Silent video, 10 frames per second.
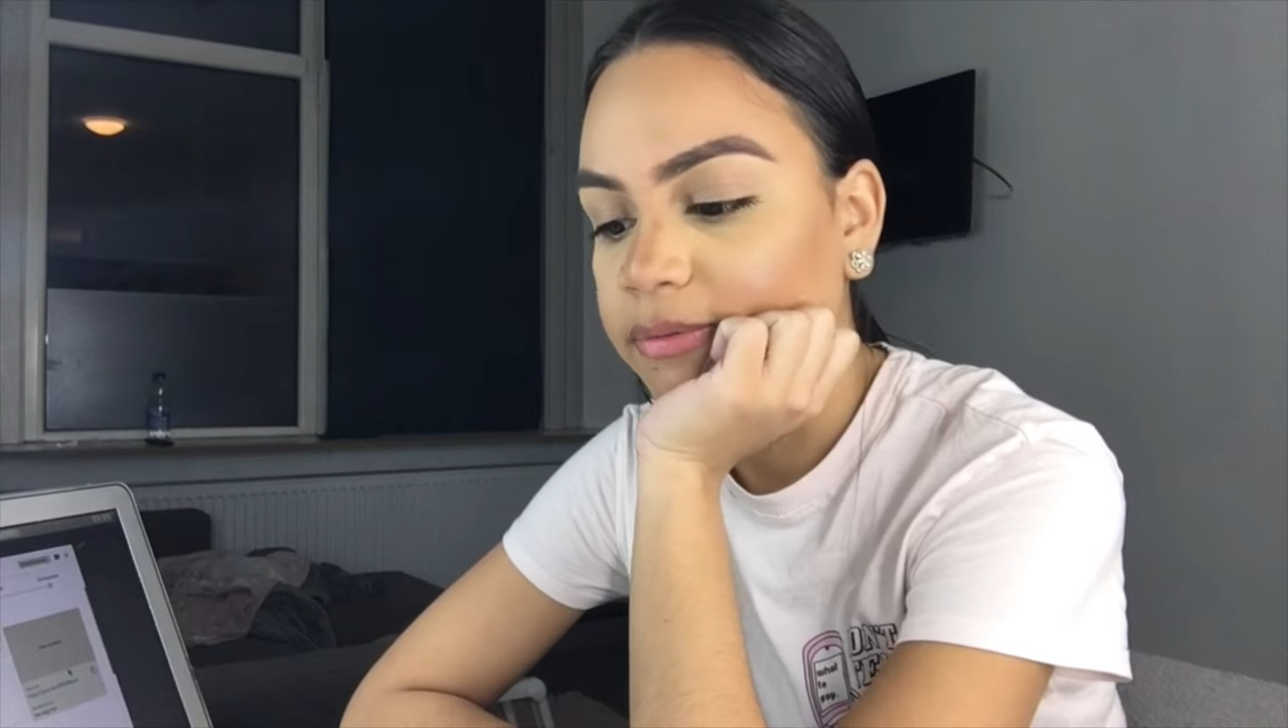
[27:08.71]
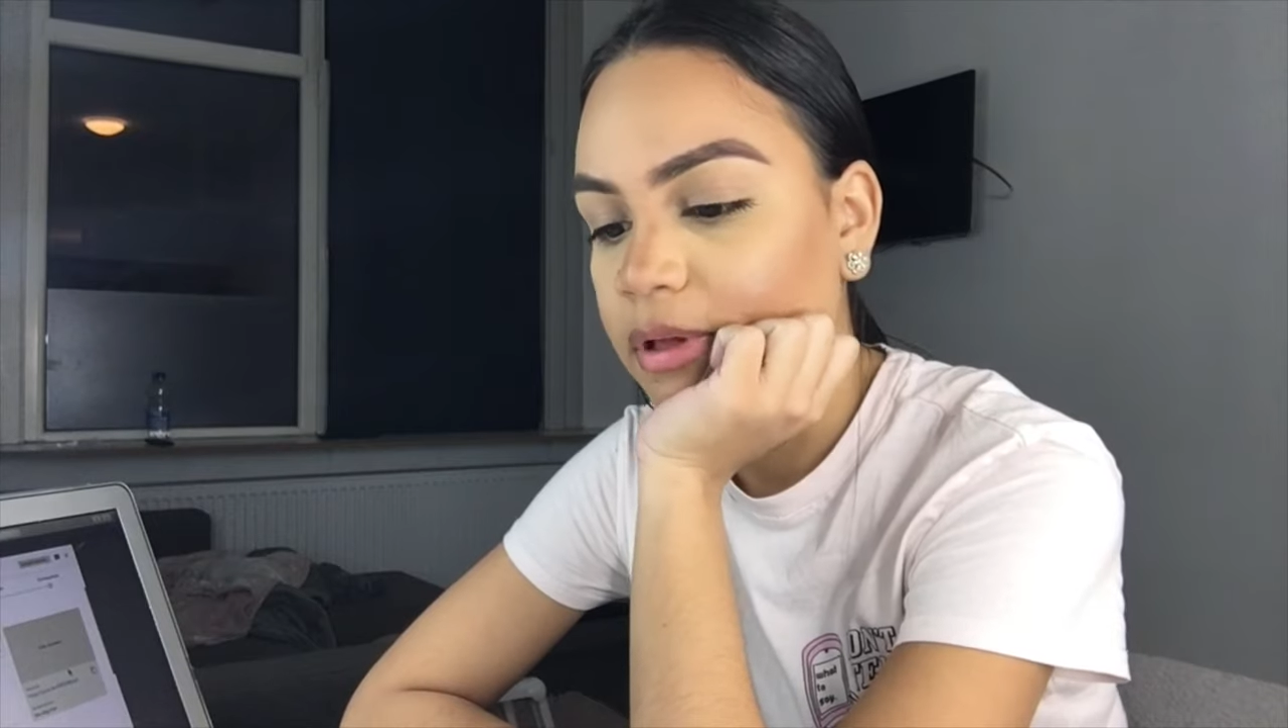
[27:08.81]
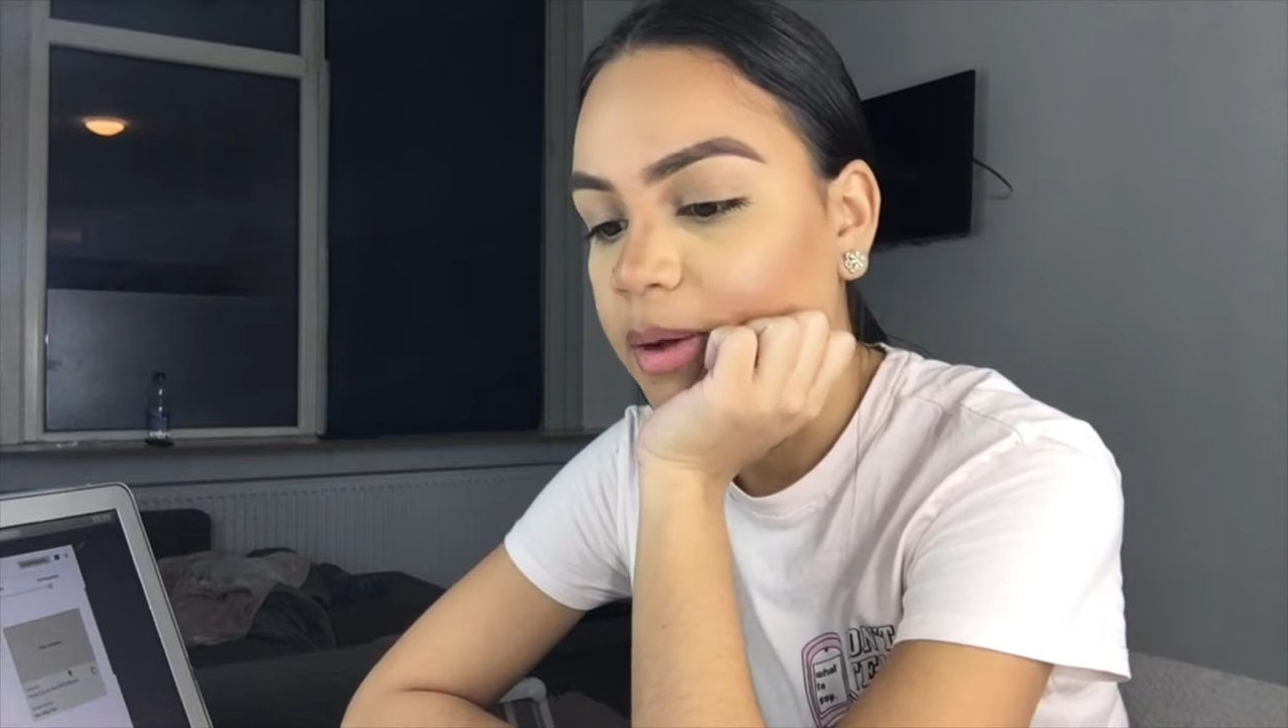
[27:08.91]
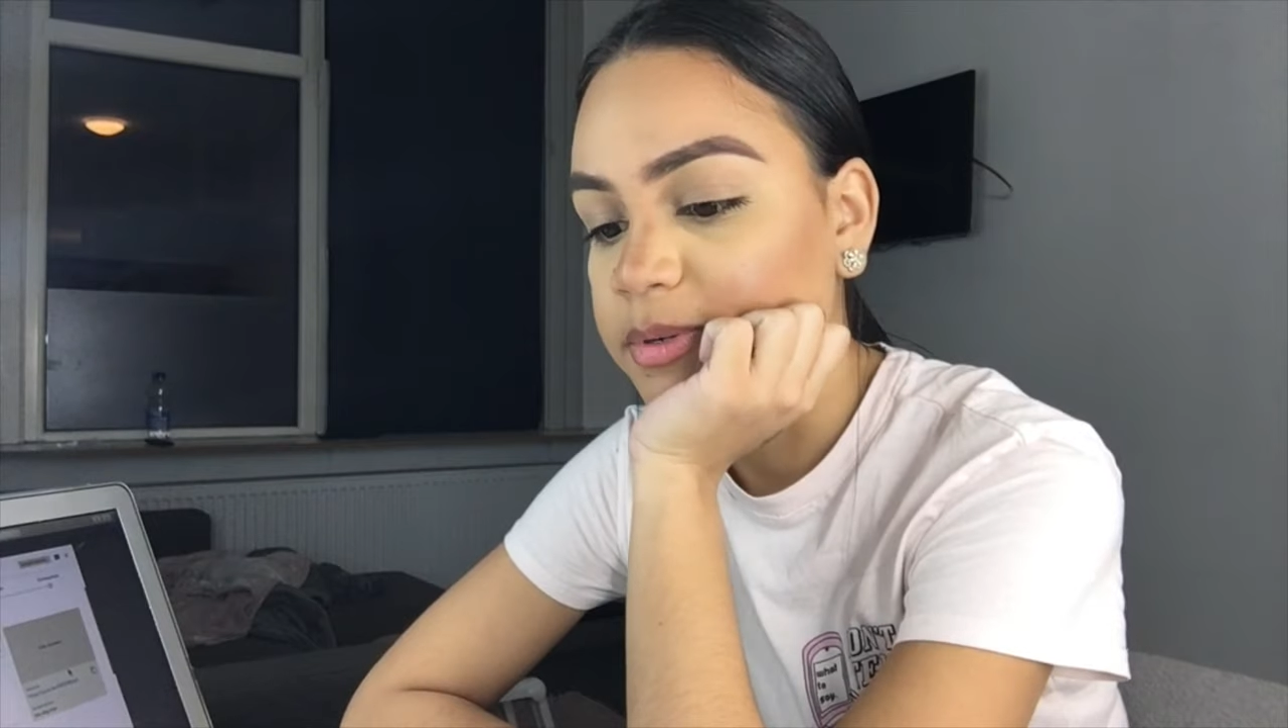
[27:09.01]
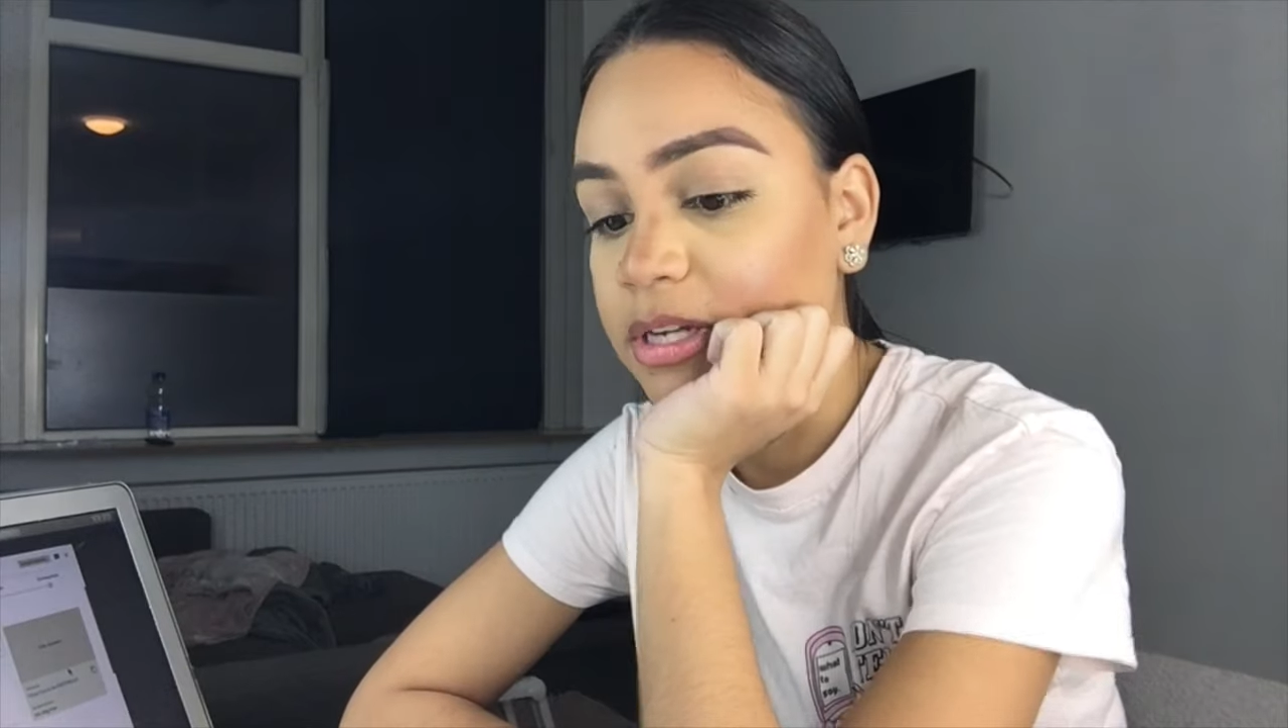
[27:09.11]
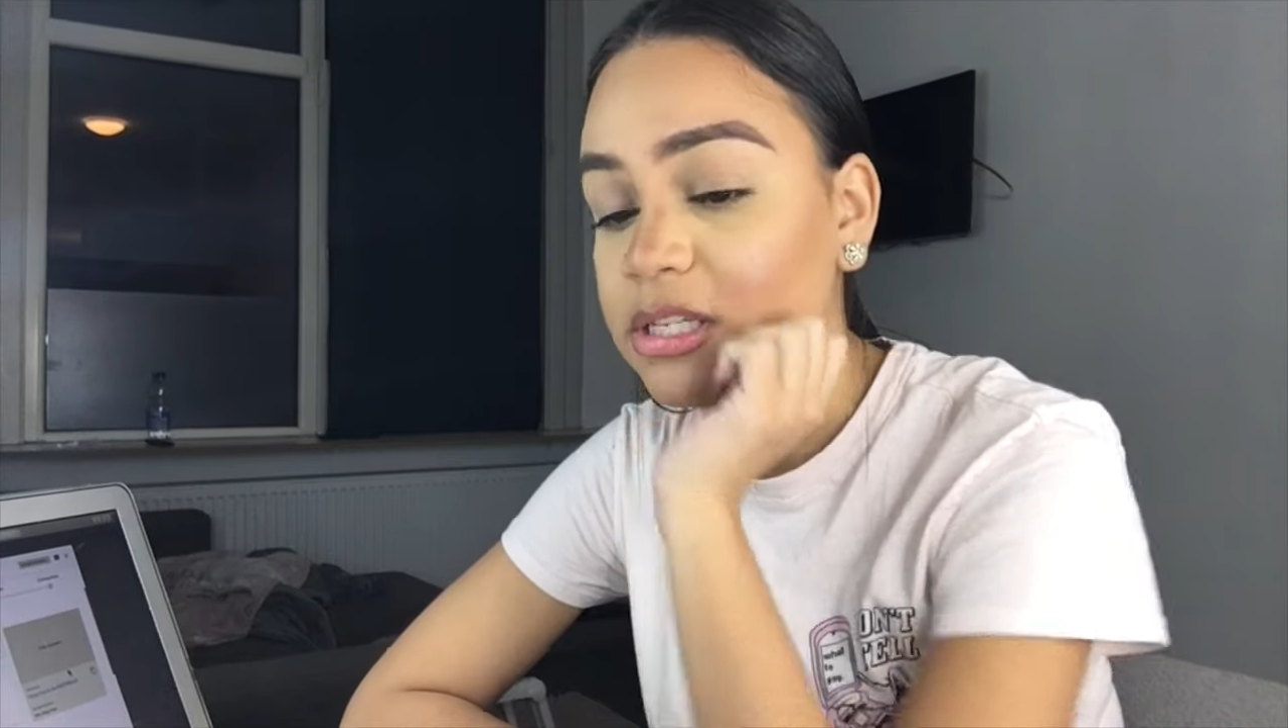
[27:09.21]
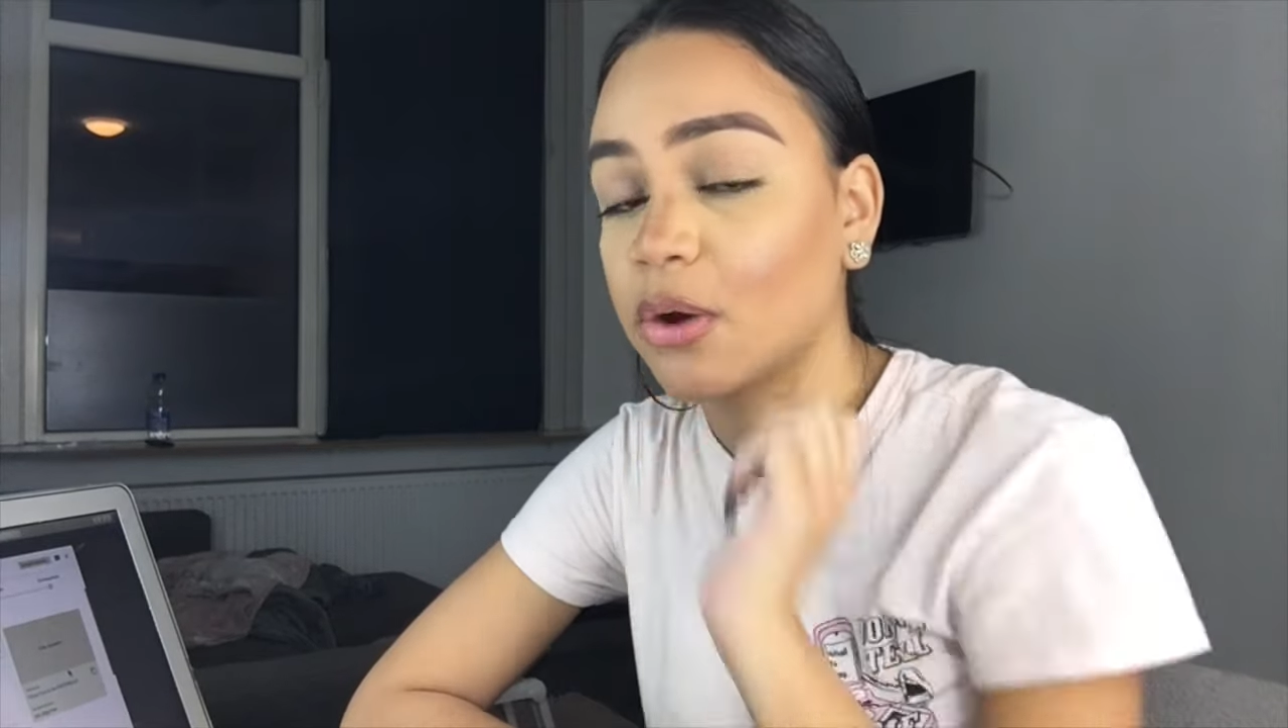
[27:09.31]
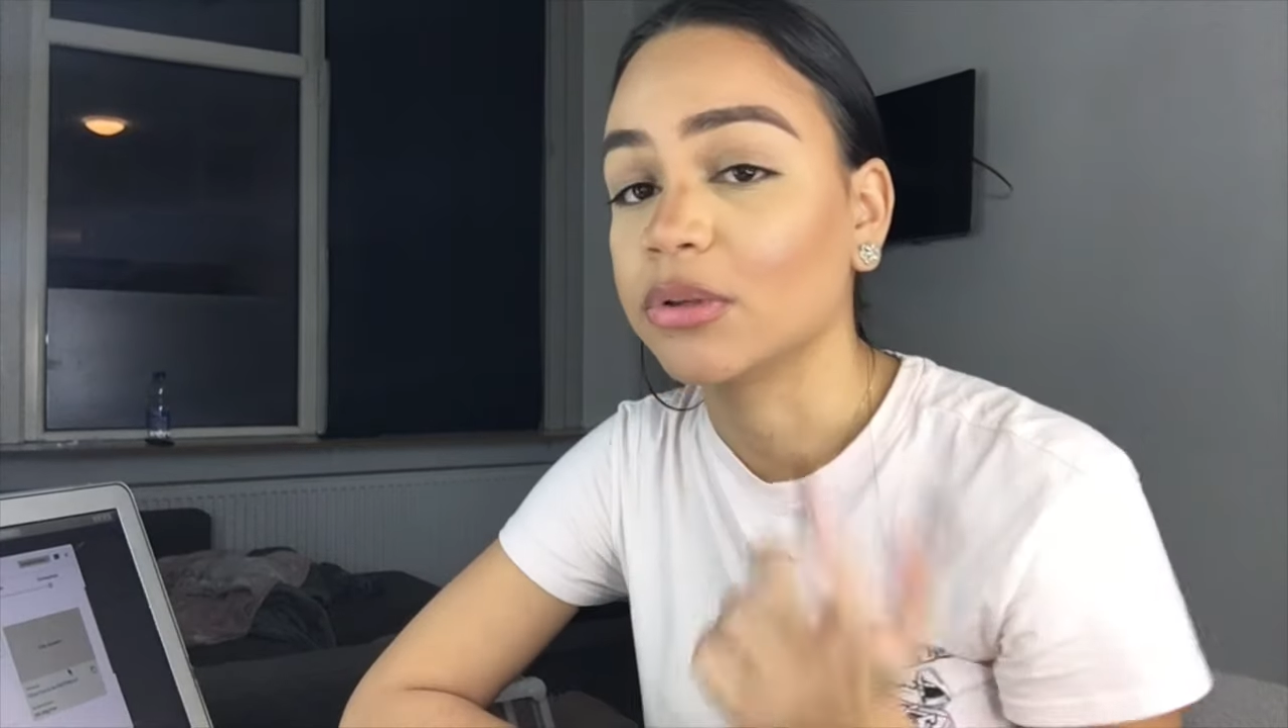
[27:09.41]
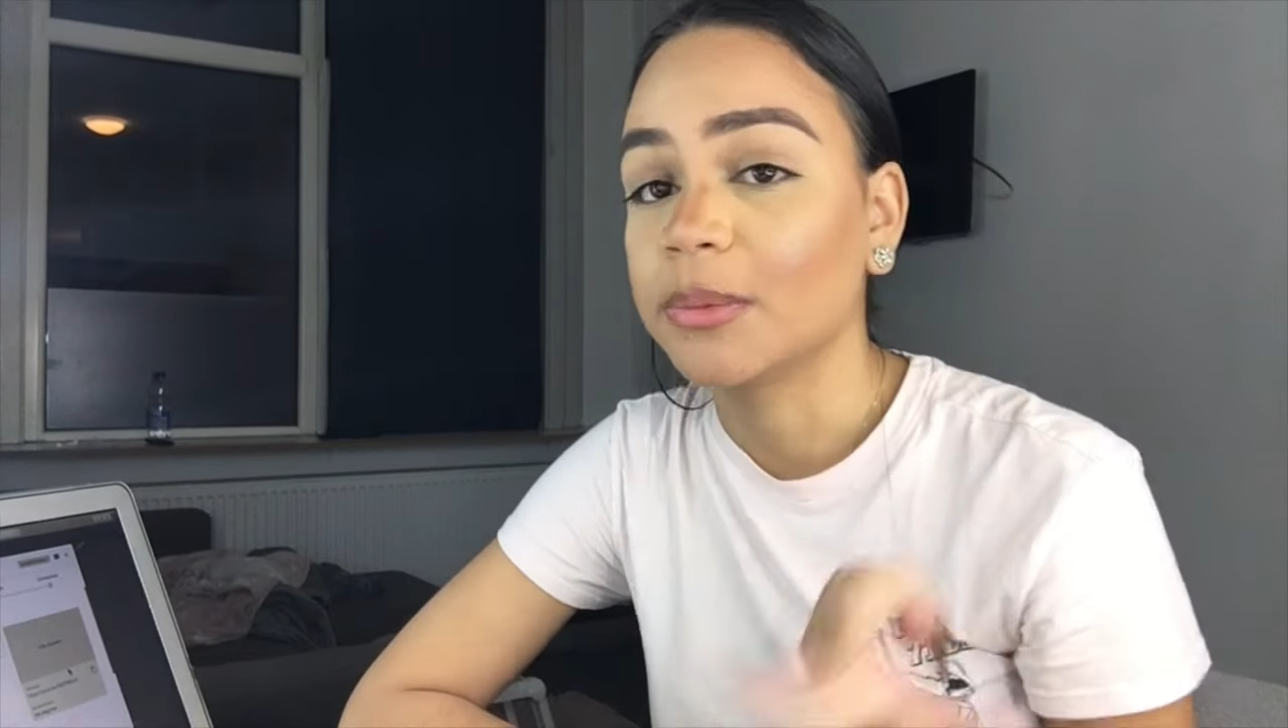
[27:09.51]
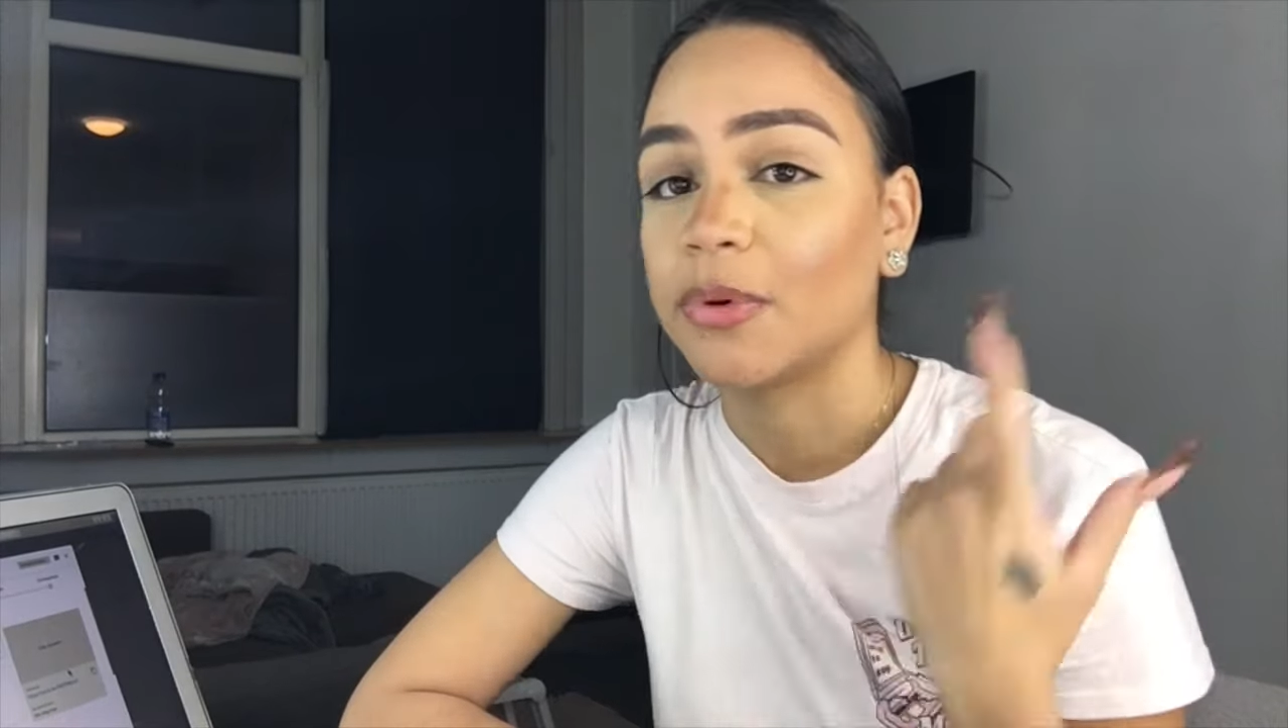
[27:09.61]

vlogs because I only